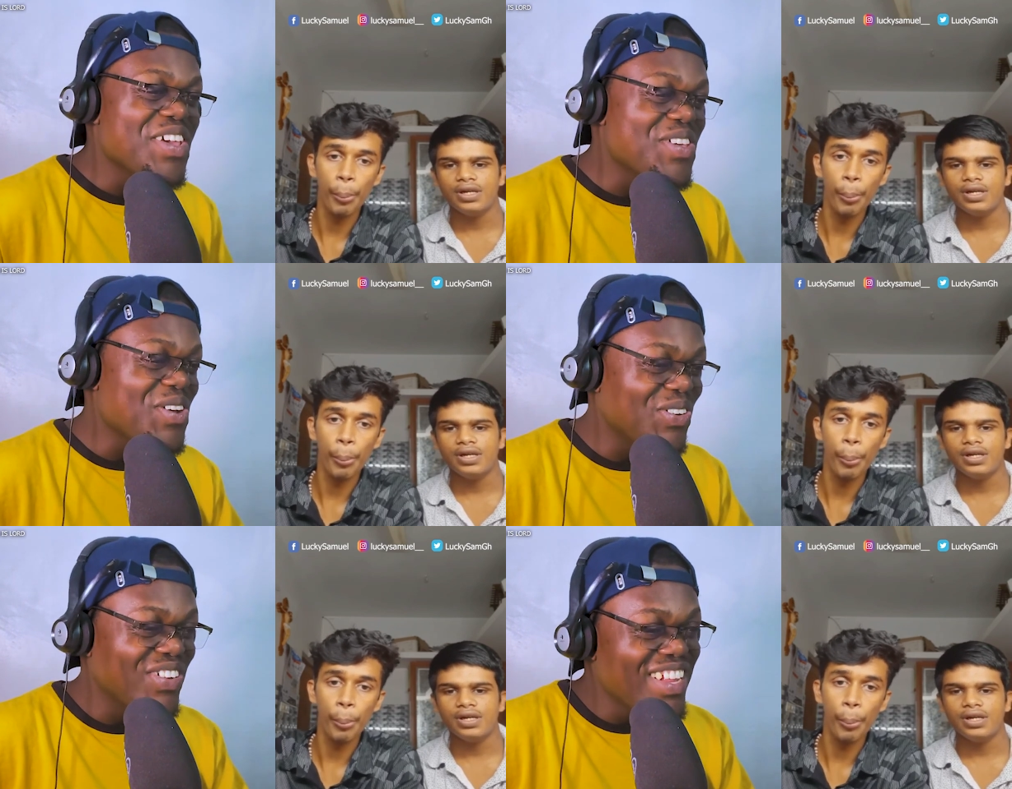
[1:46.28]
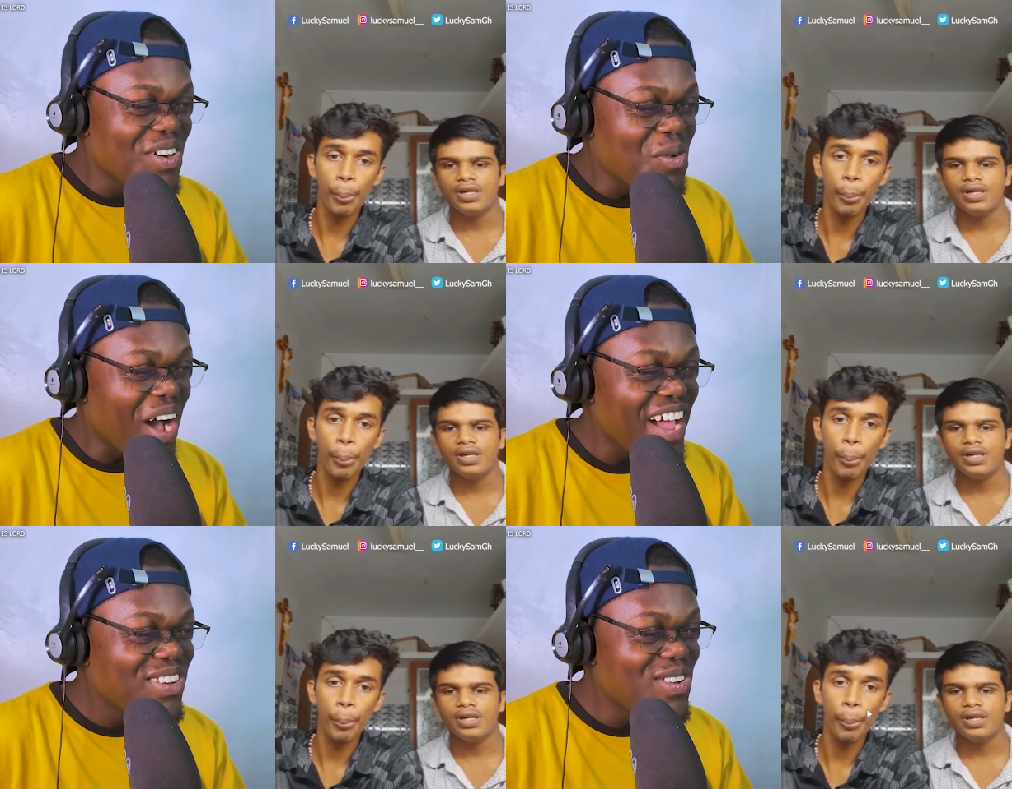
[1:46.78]
Speaker 1: Yo,
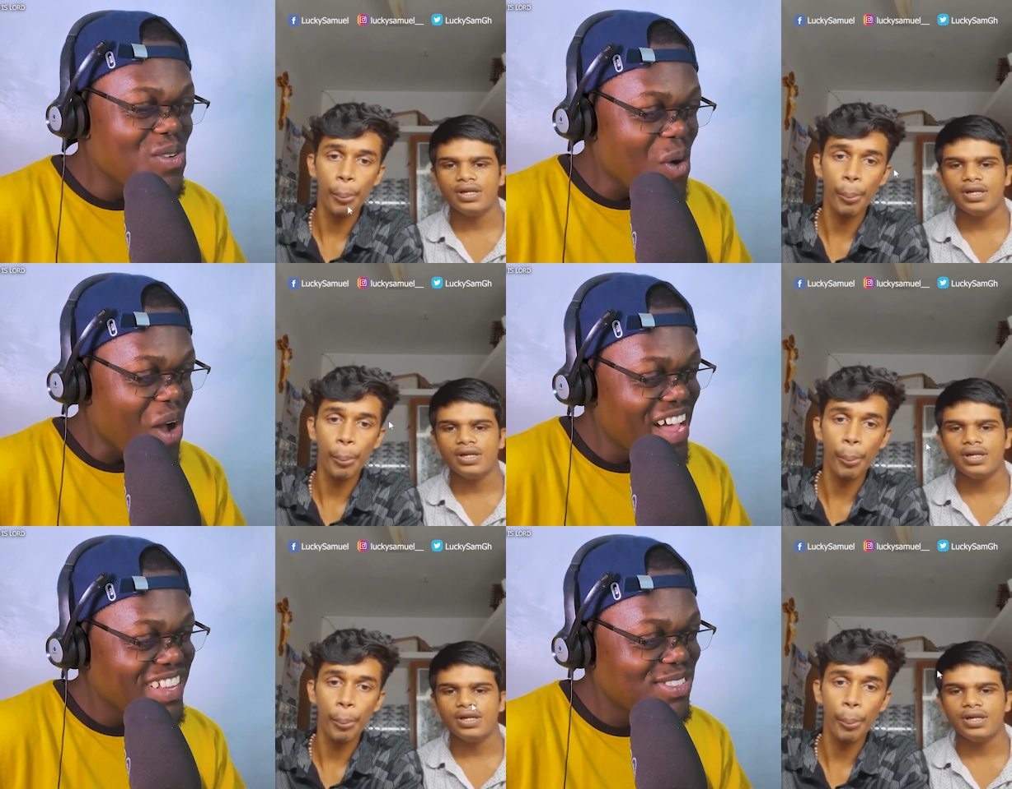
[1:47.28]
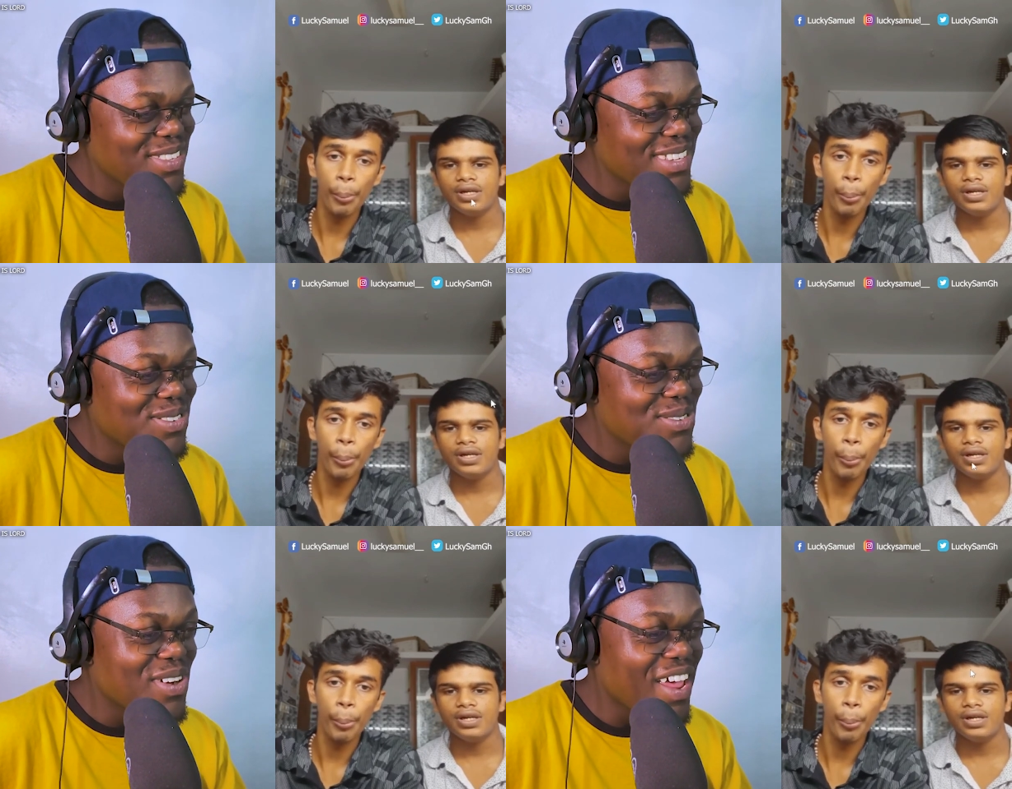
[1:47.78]
why is
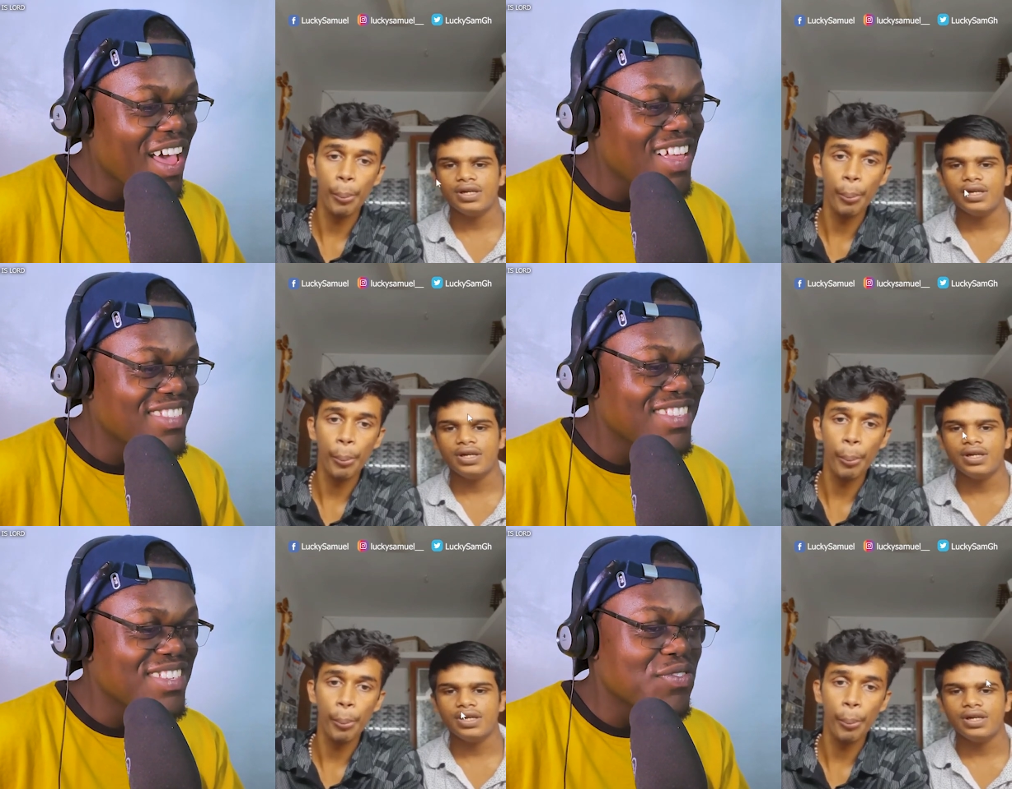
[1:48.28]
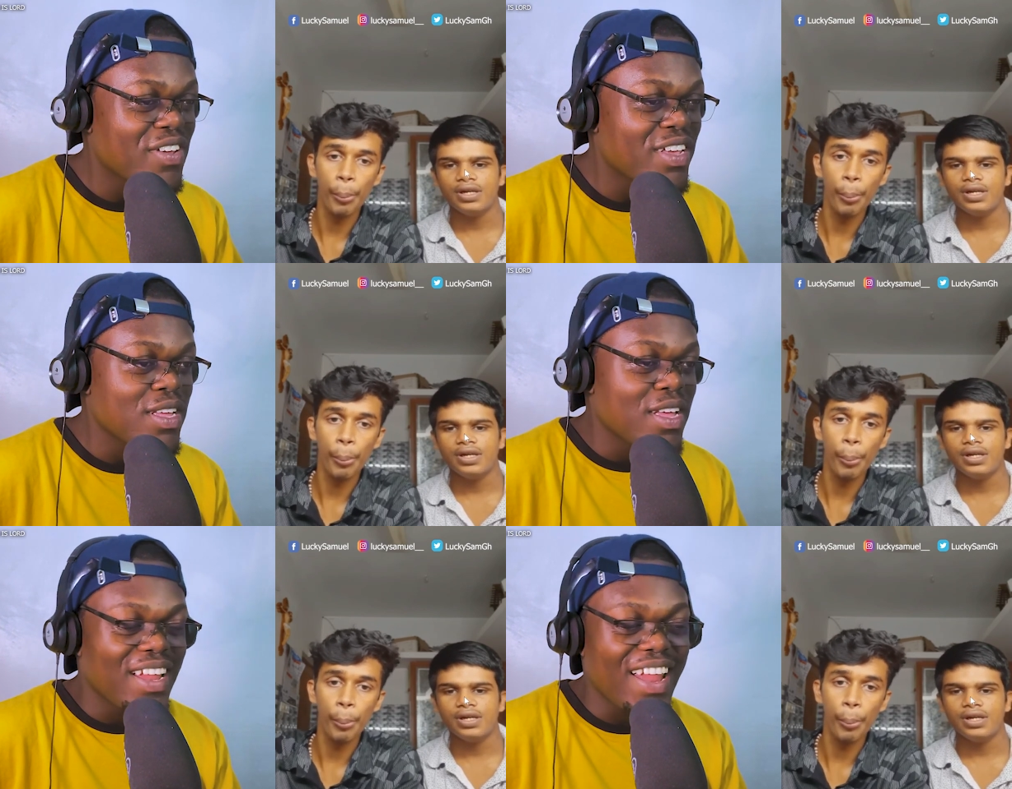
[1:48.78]
this dude has this
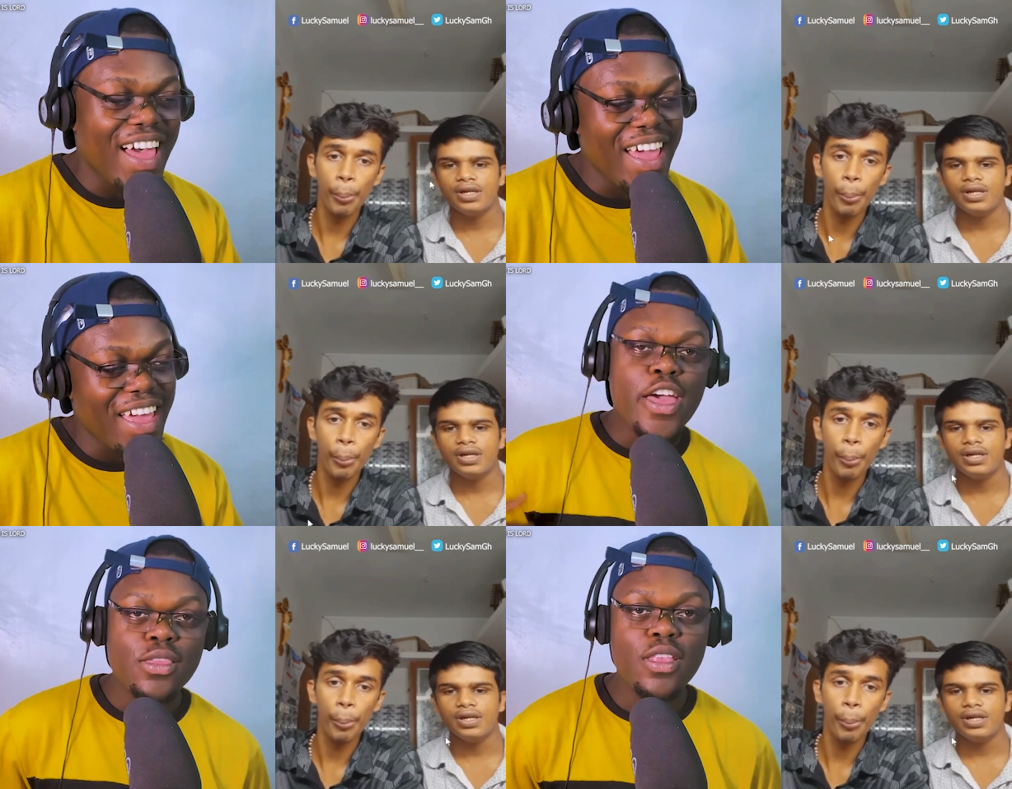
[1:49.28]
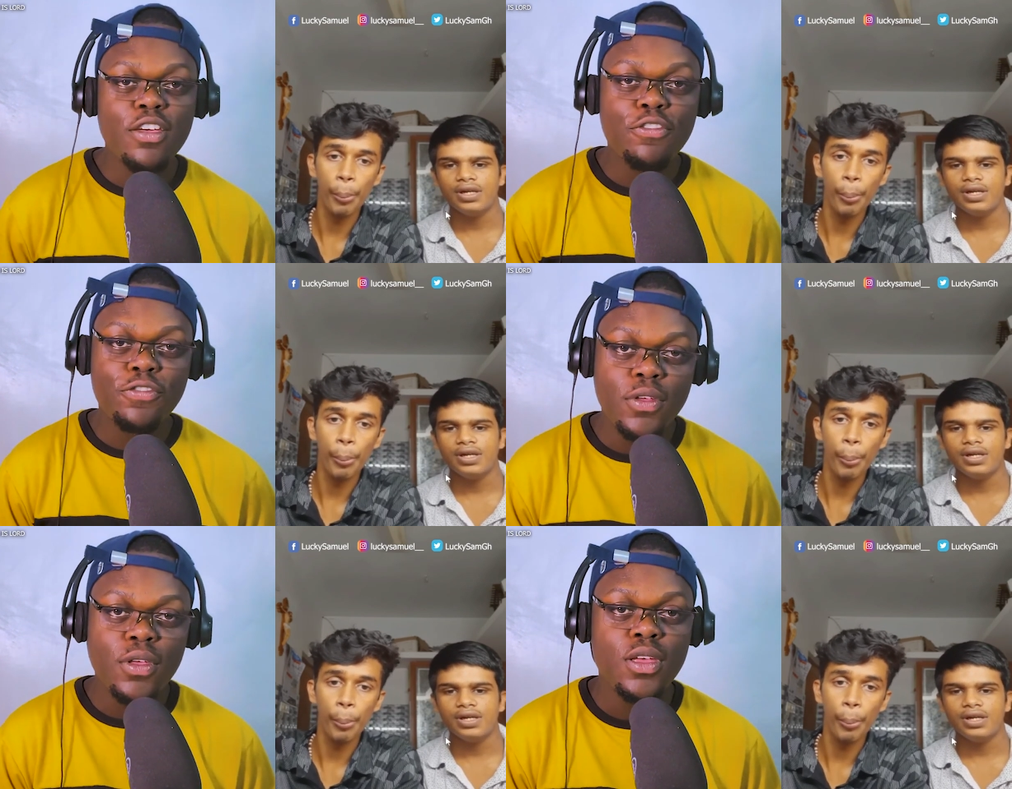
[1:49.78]
fate? Like, and they
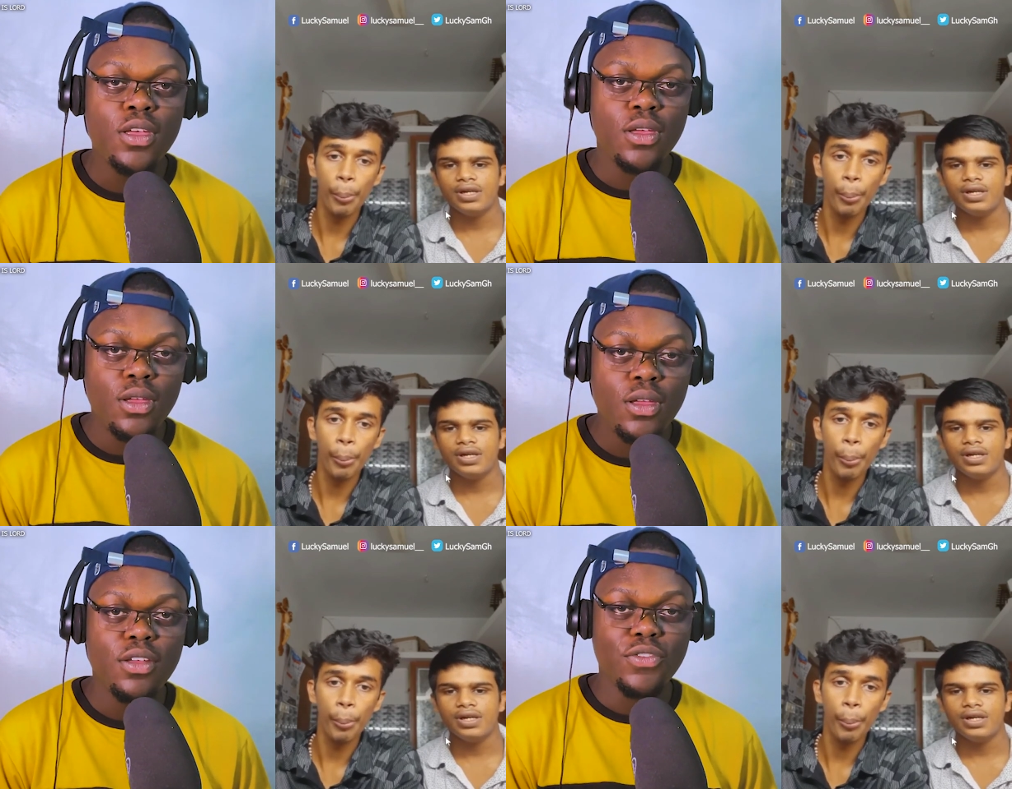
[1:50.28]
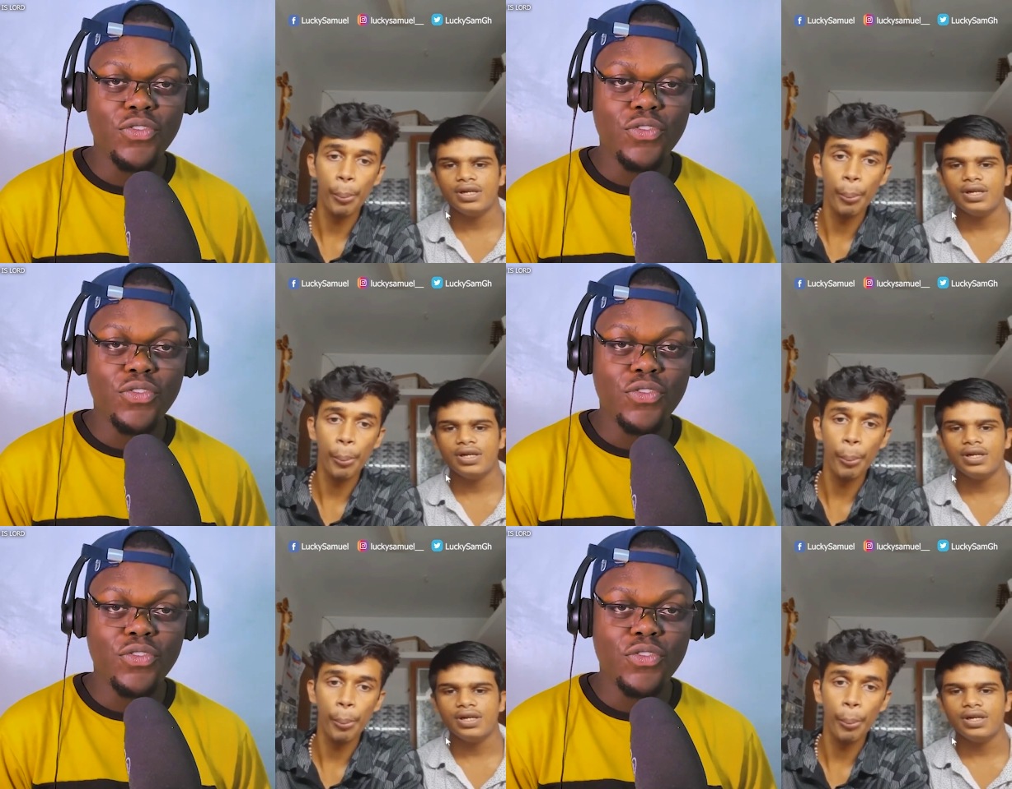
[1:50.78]
fiend.